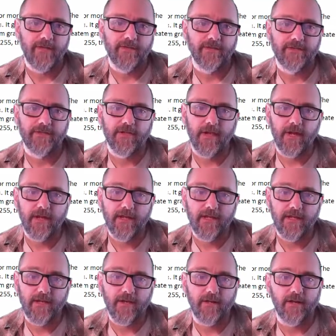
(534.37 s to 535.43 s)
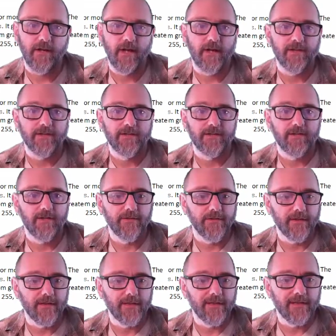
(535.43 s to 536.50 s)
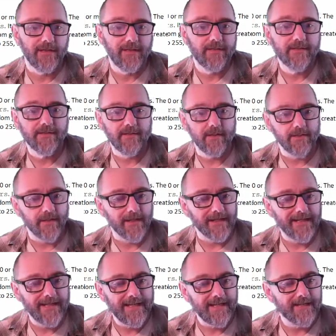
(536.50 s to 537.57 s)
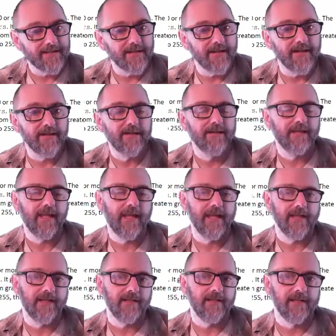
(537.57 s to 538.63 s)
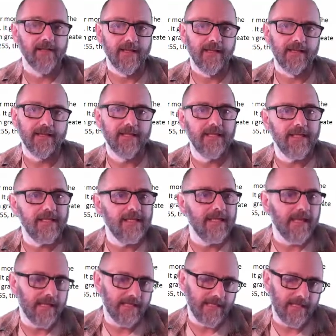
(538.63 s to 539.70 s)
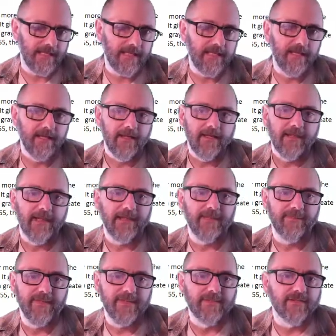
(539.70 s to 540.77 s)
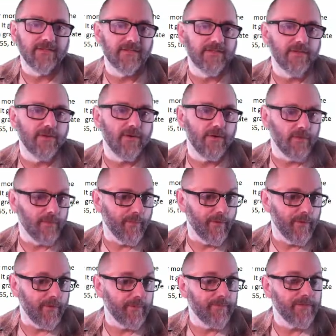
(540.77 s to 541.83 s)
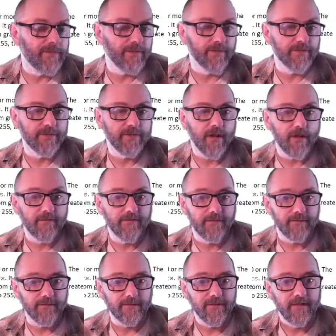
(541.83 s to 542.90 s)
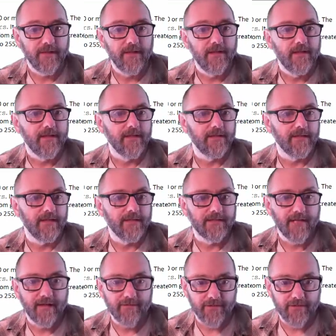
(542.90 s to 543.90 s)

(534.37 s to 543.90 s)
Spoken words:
and the star here, this is called the clean star, the Kleene star, K-L-E-E-N-E, and it means 0 or more. So a star field needs